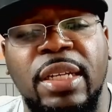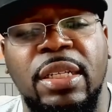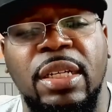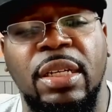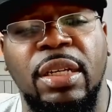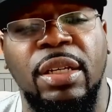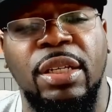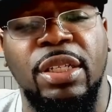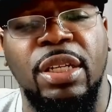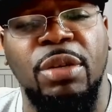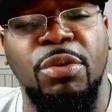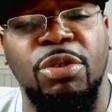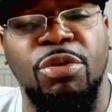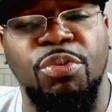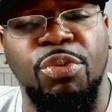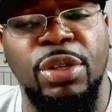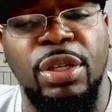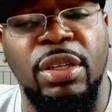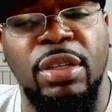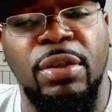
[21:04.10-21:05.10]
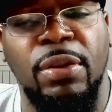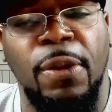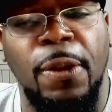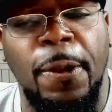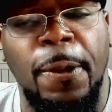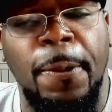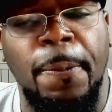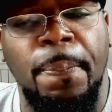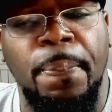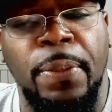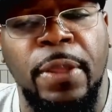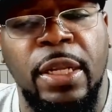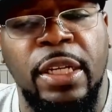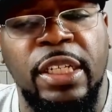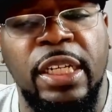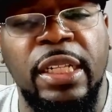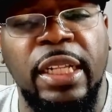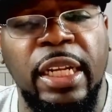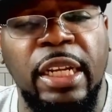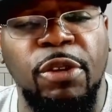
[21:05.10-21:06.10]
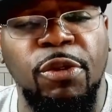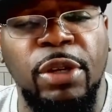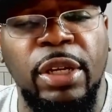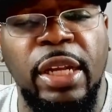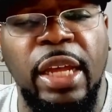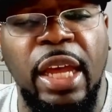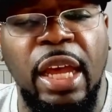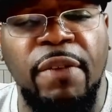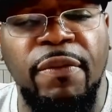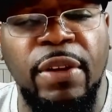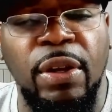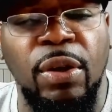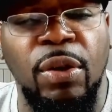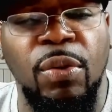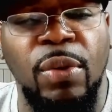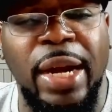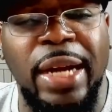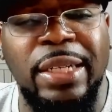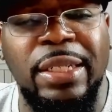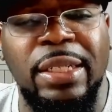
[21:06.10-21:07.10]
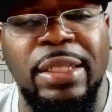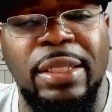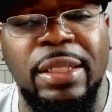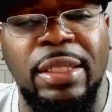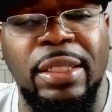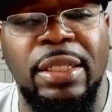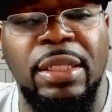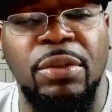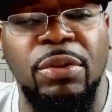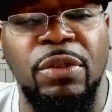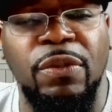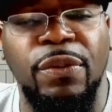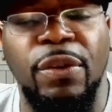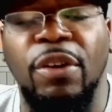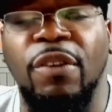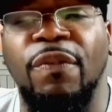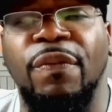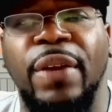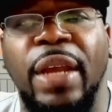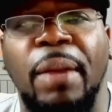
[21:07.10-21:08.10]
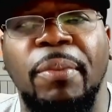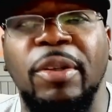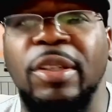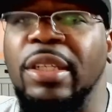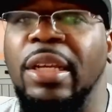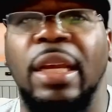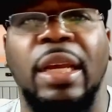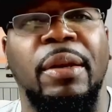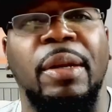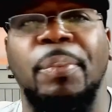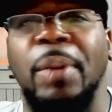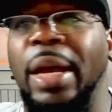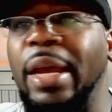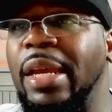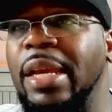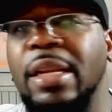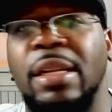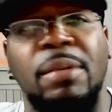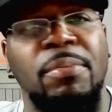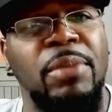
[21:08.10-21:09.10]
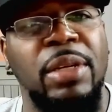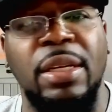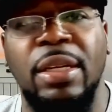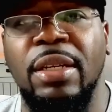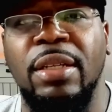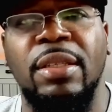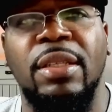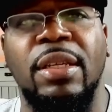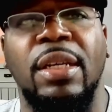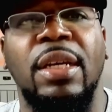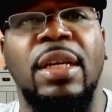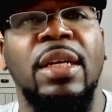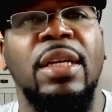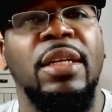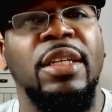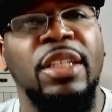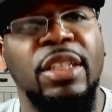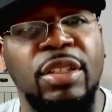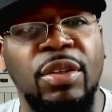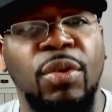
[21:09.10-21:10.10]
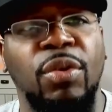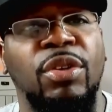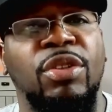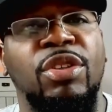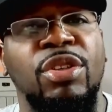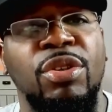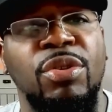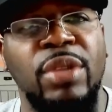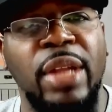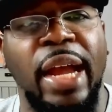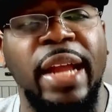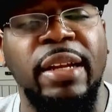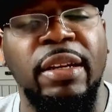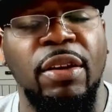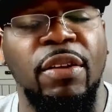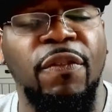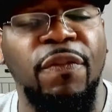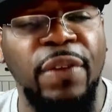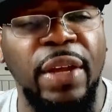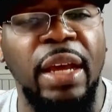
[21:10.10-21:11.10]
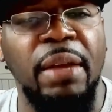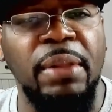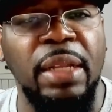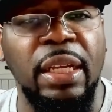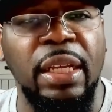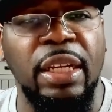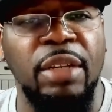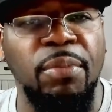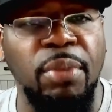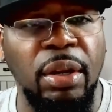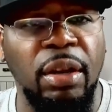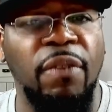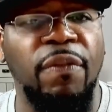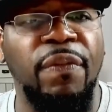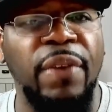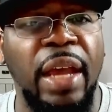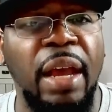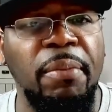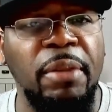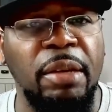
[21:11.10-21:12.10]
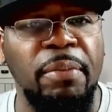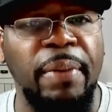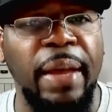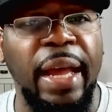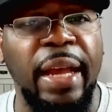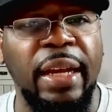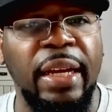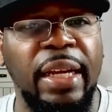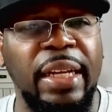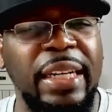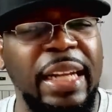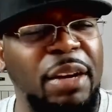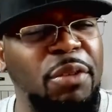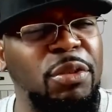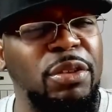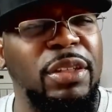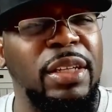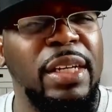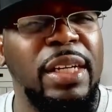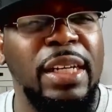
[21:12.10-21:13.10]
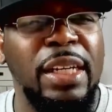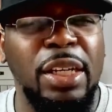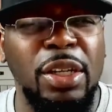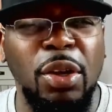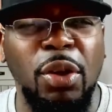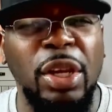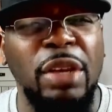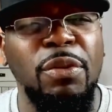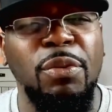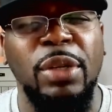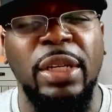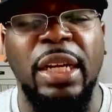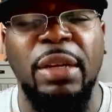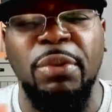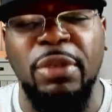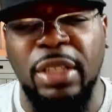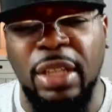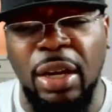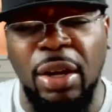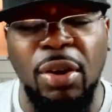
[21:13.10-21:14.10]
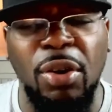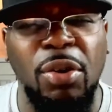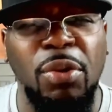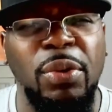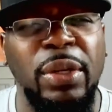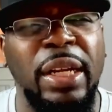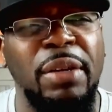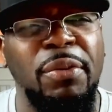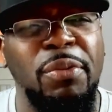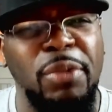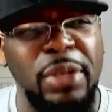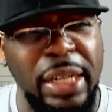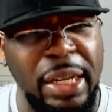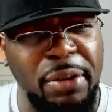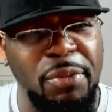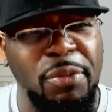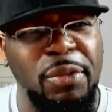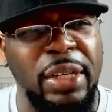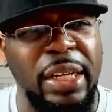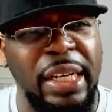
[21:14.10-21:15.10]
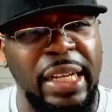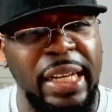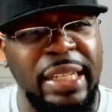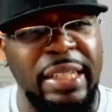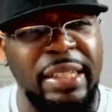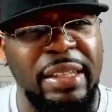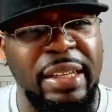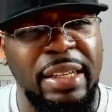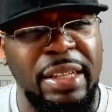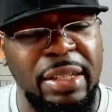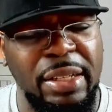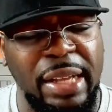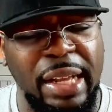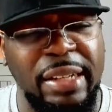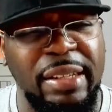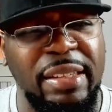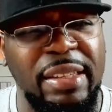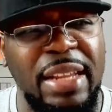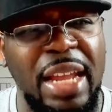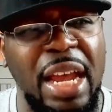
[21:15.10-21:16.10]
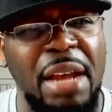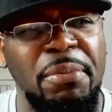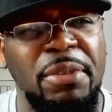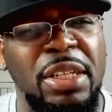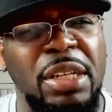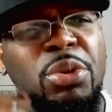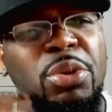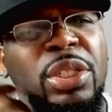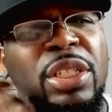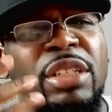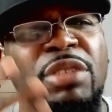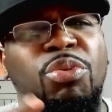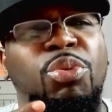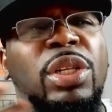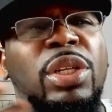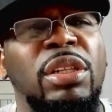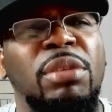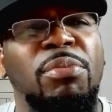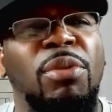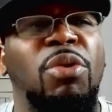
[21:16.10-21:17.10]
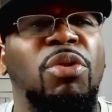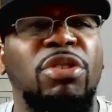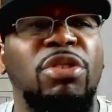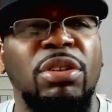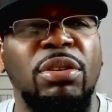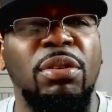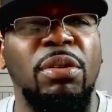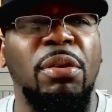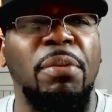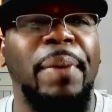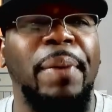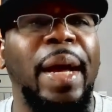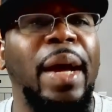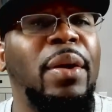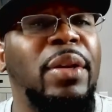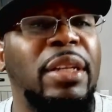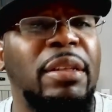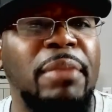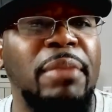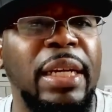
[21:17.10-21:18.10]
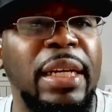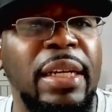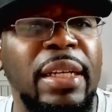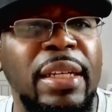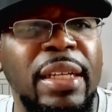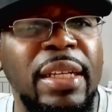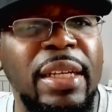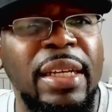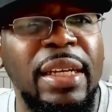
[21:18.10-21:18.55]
she was real, she laid real heavy on why she did it. She was for her family. She had, by any means, she's going to unite her family again, bring her family back. And that was, you know, even when they was gone, when they had this, got the snap, she was just real emotional about it, man.